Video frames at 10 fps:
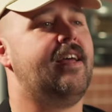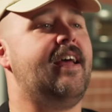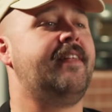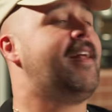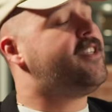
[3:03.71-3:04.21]

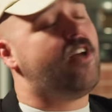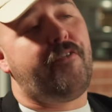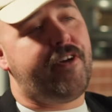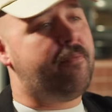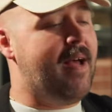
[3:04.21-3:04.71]
And that's all
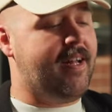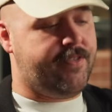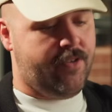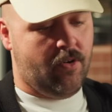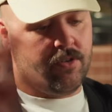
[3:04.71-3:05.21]
for the pans,
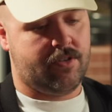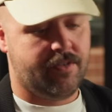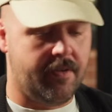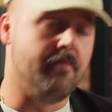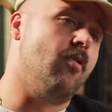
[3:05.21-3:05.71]
folks.
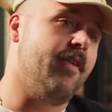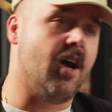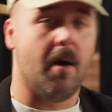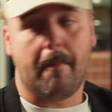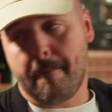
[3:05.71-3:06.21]
Moving up.